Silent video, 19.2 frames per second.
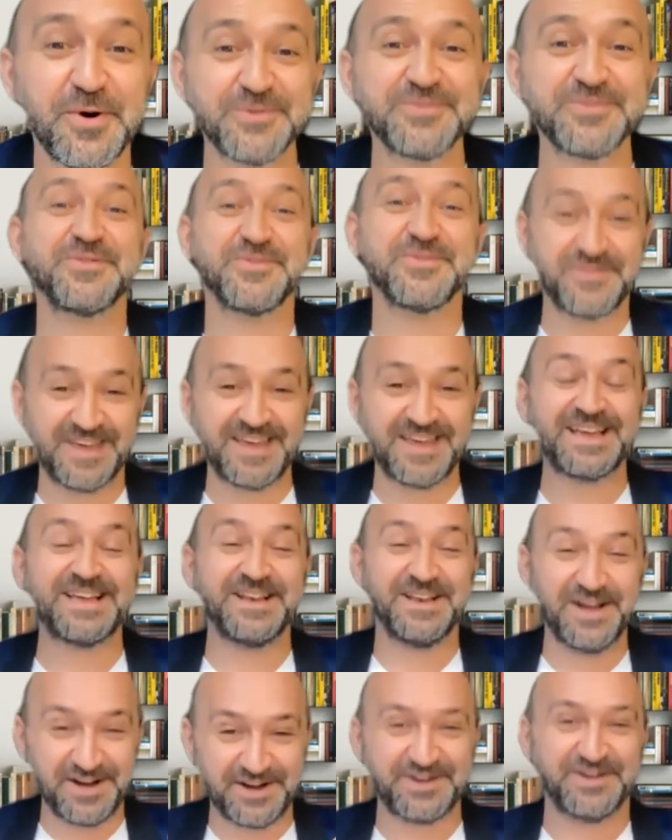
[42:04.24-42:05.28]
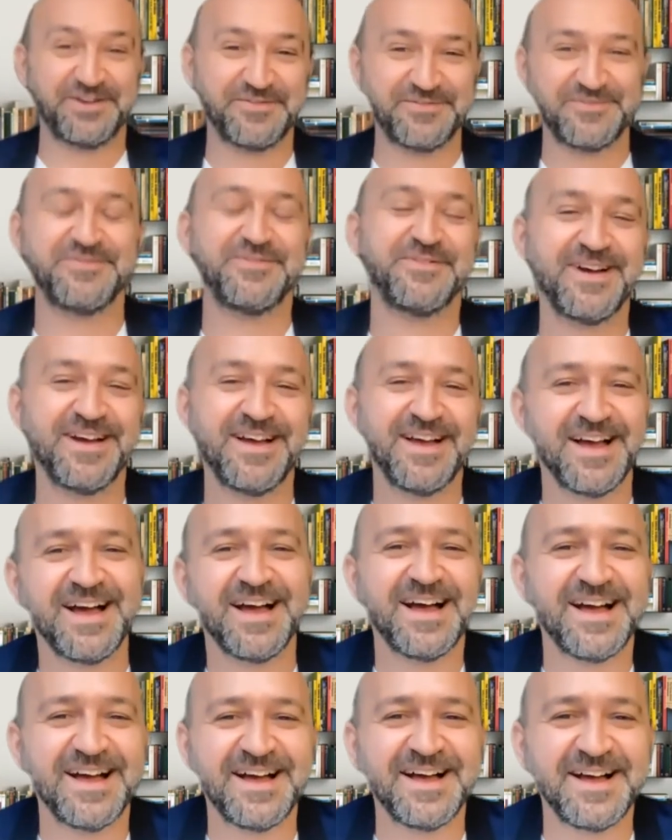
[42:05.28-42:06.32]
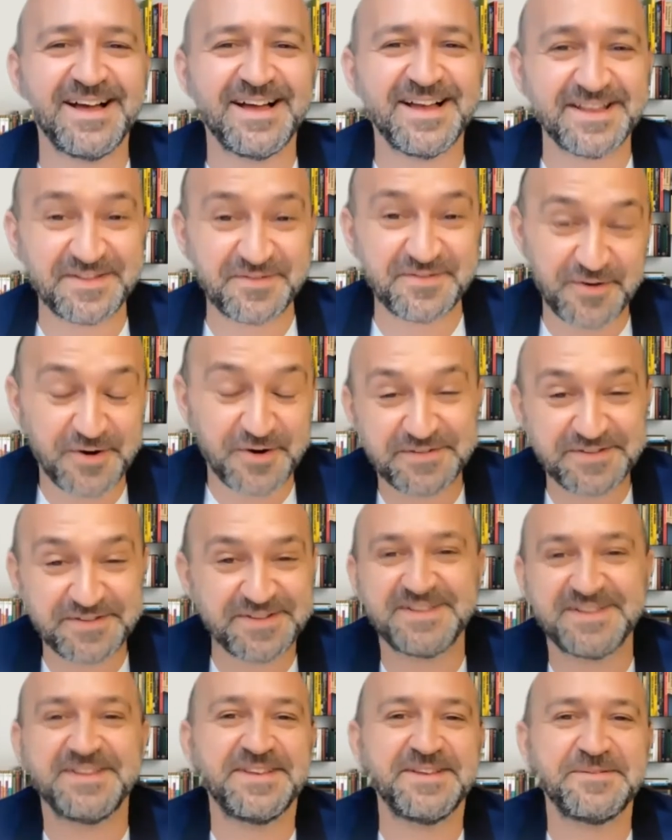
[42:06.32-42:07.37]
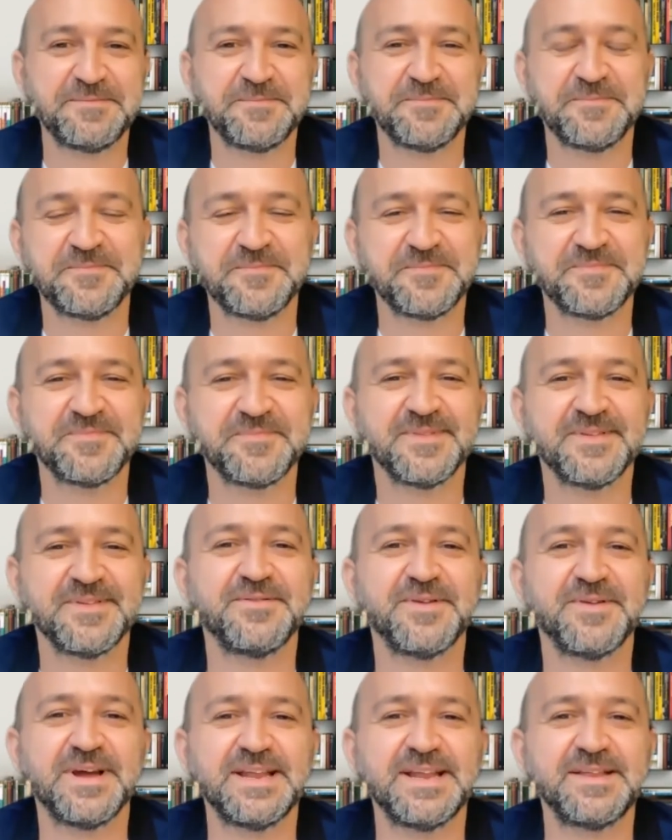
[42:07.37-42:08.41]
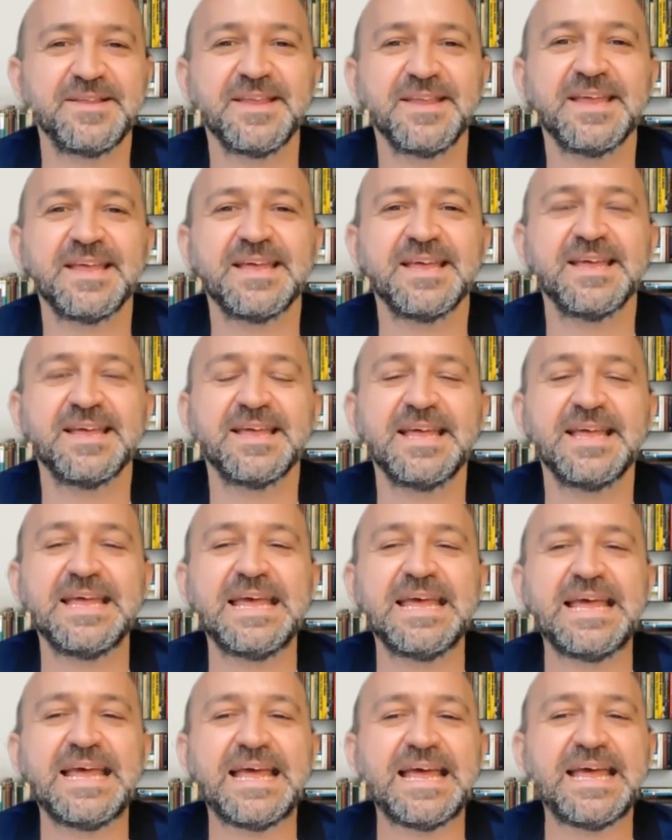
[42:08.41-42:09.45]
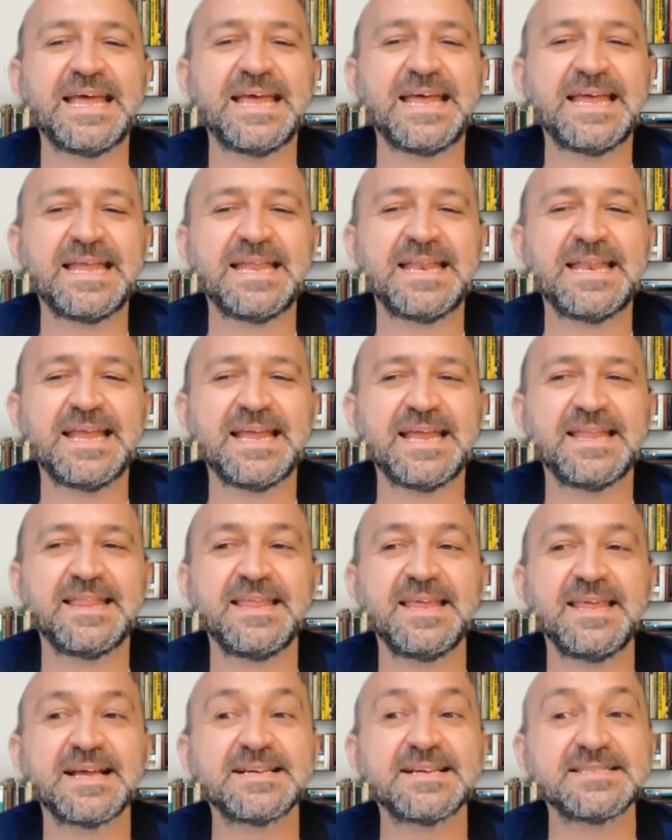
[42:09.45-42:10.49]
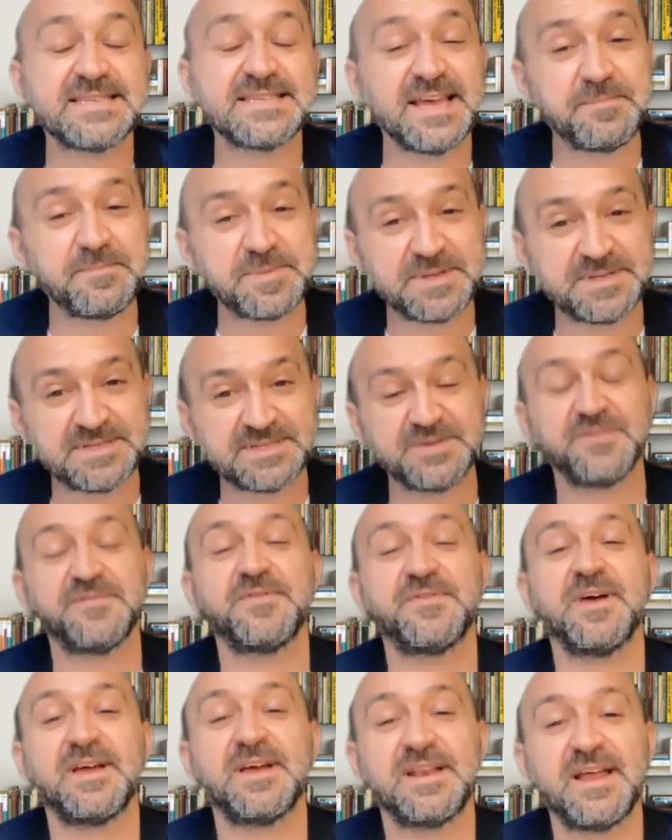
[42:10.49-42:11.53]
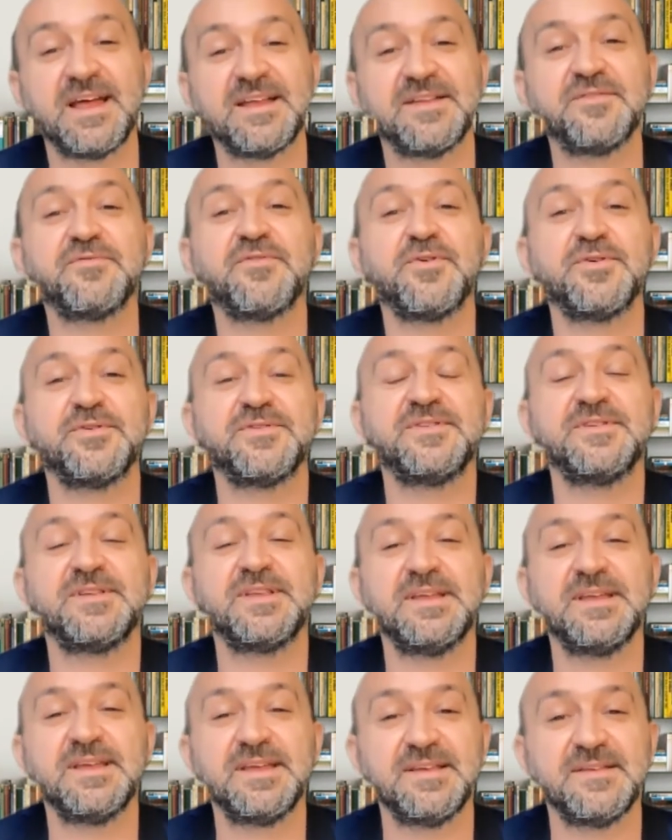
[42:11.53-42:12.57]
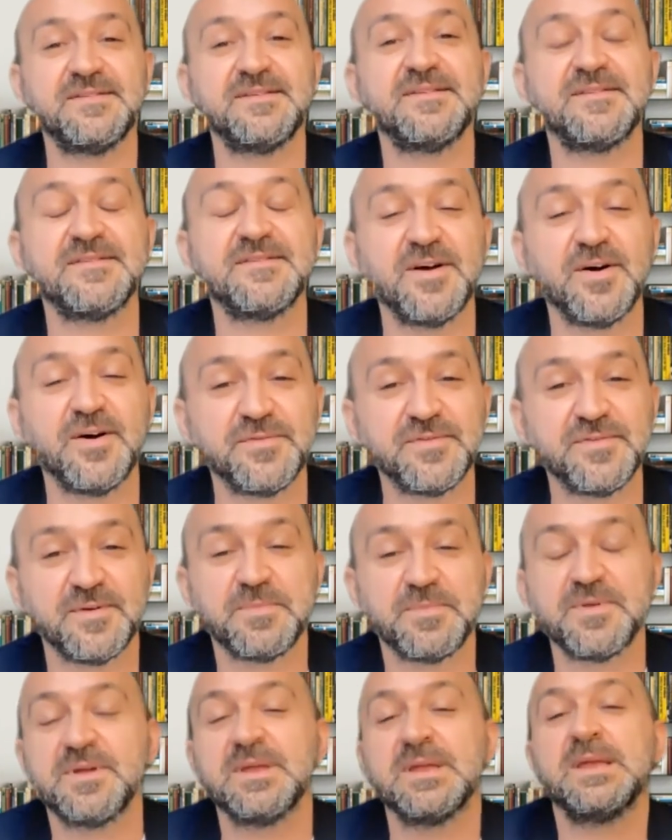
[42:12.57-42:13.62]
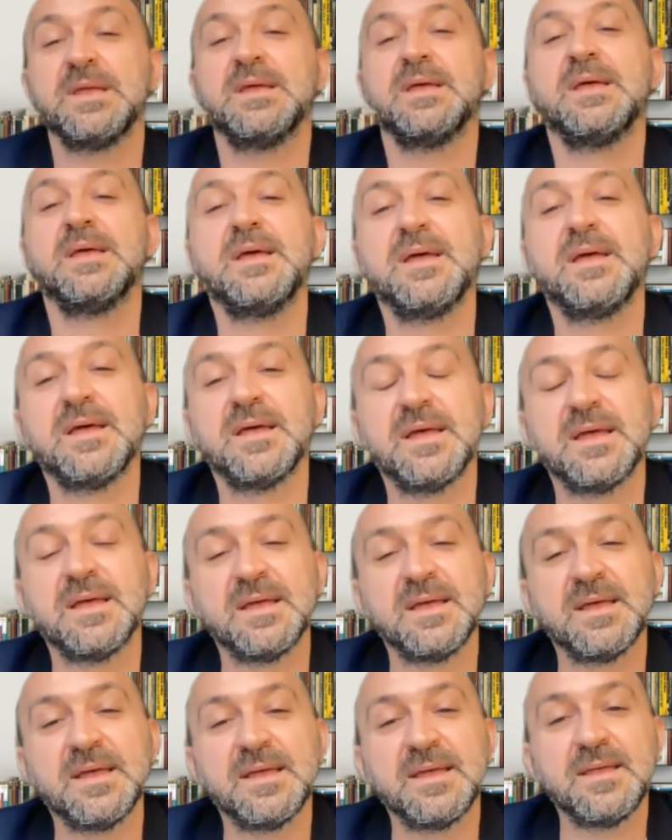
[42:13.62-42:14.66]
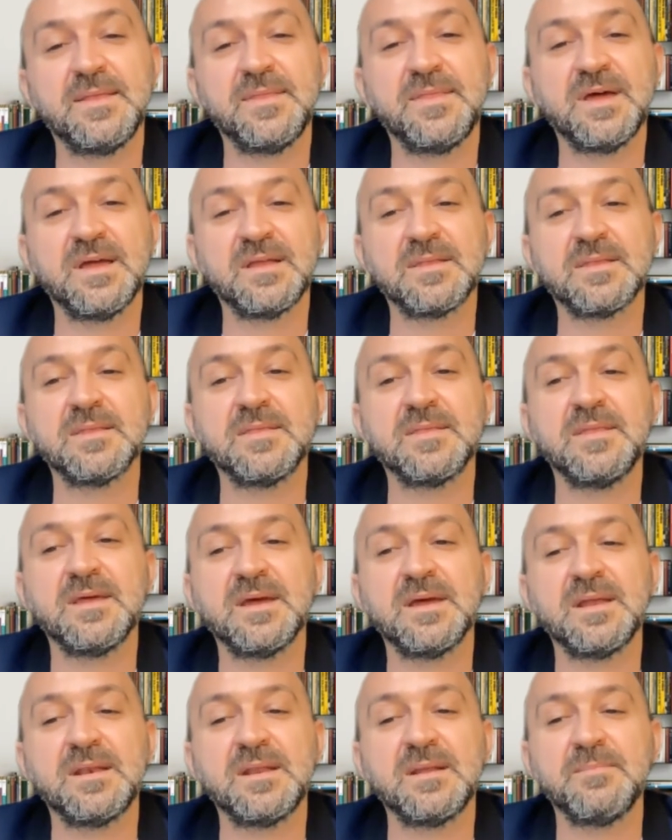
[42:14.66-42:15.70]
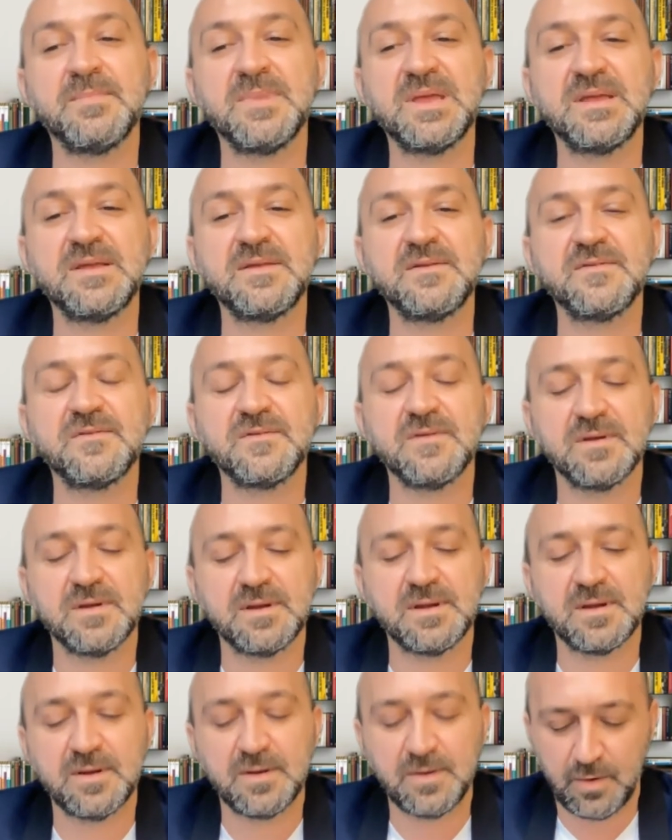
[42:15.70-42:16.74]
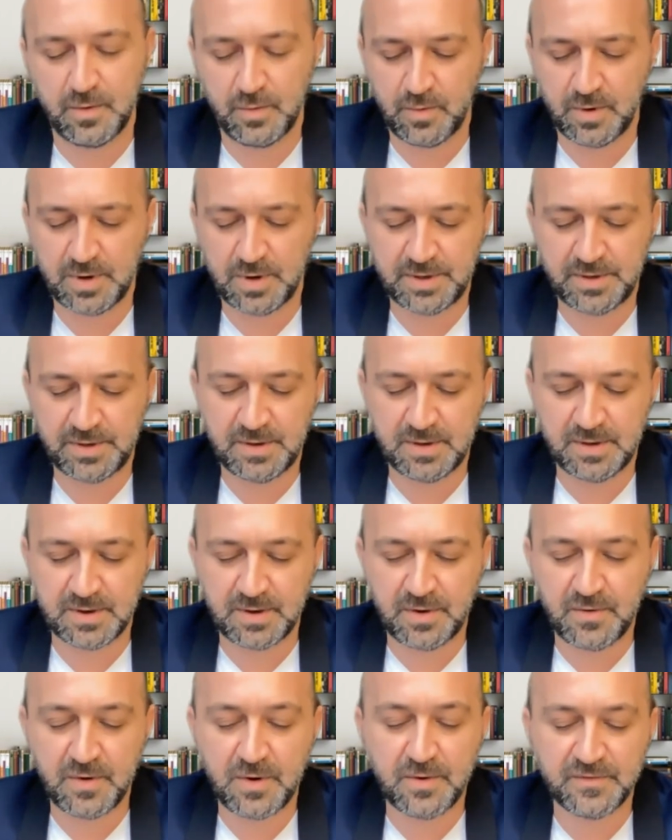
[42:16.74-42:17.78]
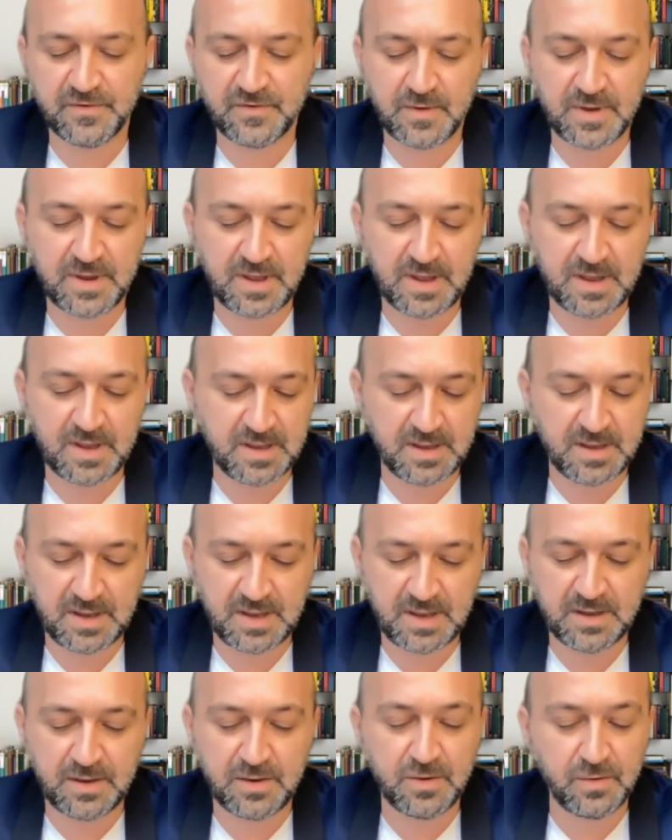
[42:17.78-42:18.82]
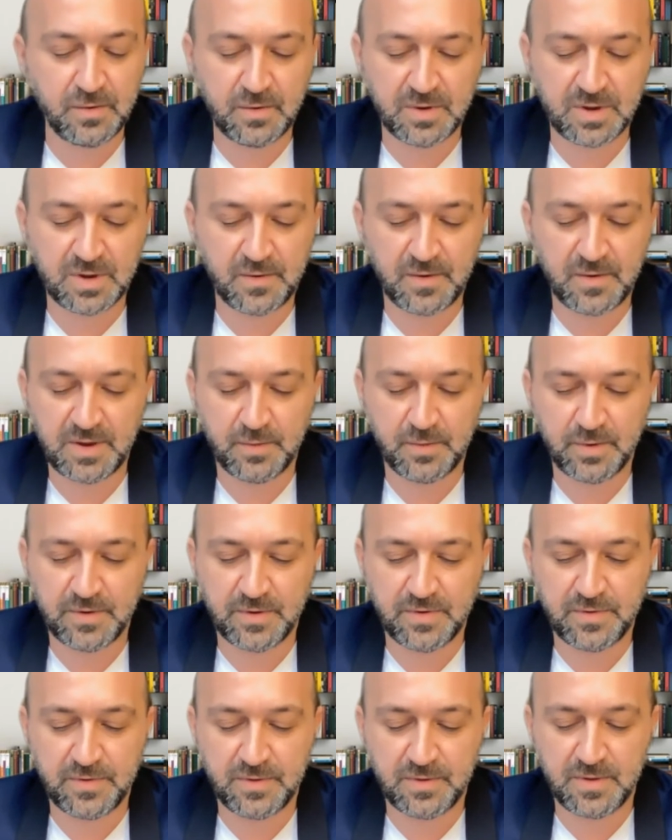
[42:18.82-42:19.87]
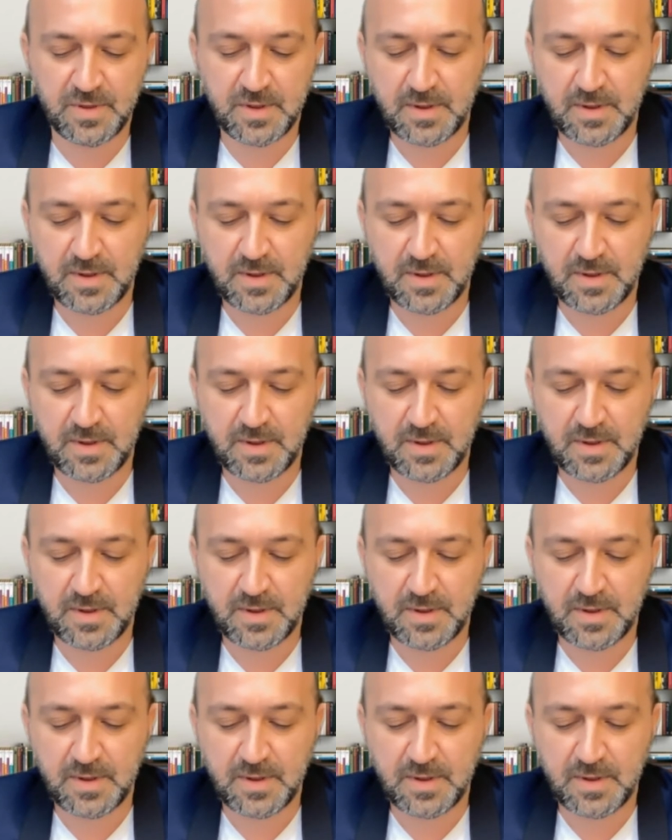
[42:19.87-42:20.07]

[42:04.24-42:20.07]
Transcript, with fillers: also take a lot of uh, adversity, right? Mm-hmm and and the acceptance of that adversity is itself something uh, that that makes uh, one grow. So I, I, I do agree with